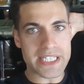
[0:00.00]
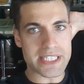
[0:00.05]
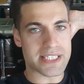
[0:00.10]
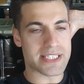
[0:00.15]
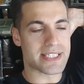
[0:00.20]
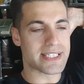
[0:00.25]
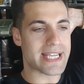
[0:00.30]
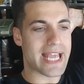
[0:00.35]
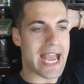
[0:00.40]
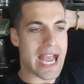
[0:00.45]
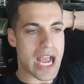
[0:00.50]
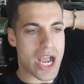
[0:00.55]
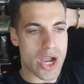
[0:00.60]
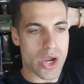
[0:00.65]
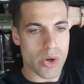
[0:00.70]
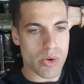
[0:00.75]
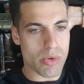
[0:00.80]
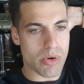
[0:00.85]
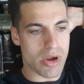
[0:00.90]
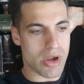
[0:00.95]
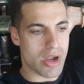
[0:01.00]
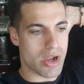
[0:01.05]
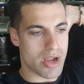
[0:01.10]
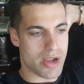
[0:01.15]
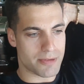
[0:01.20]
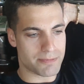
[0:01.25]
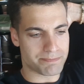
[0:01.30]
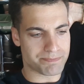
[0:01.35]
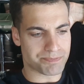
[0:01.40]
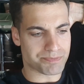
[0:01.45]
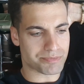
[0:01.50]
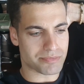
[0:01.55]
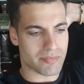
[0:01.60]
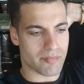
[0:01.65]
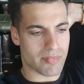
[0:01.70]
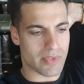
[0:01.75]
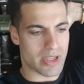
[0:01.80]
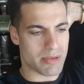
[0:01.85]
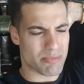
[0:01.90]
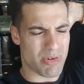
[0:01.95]
It's now
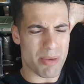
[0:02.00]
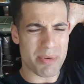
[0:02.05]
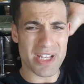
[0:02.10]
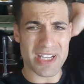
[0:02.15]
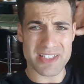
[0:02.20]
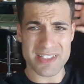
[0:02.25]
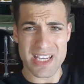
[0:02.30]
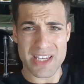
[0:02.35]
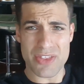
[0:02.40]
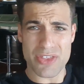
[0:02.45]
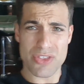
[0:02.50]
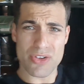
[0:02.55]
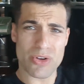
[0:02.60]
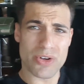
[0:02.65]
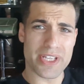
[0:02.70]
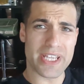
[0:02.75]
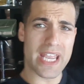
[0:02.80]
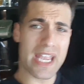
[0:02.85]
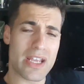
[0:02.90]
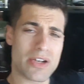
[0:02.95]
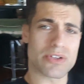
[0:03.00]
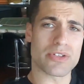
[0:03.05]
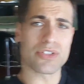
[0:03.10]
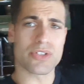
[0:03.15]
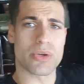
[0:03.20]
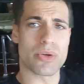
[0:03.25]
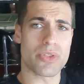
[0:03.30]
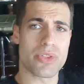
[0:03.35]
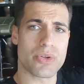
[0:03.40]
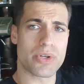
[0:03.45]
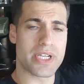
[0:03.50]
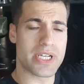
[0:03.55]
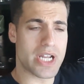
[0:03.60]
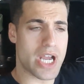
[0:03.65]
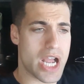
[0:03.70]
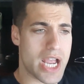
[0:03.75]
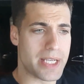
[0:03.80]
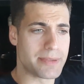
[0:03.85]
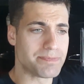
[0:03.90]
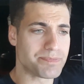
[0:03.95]
probably like day 38 or so,
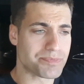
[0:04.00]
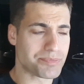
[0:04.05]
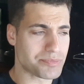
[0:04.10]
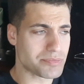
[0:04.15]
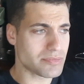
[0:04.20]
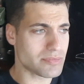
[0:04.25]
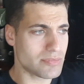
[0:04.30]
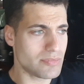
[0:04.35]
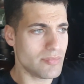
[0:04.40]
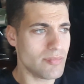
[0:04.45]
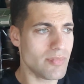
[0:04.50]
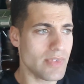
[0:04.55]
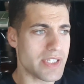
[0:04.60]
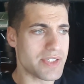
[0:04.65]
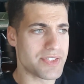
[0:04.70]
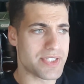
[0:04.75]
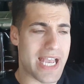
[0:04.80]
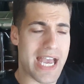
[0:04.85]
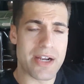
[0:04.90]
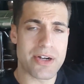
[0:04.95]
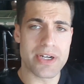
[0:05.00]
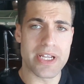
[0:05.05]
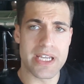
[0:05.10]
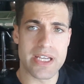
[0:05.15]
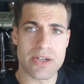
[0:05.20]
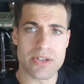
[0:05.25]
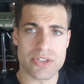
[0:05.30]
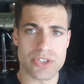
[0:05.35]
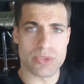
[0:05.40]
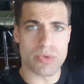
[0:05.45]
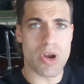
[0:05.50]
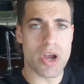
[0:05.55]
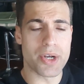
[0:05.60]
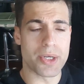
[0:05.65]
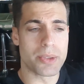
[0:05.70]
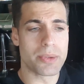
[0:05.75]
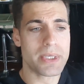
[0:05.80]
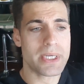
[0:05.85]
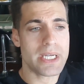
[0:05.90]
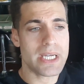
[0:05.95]
39, Saturday here in
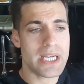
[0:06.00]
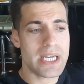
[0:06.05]
Toronto.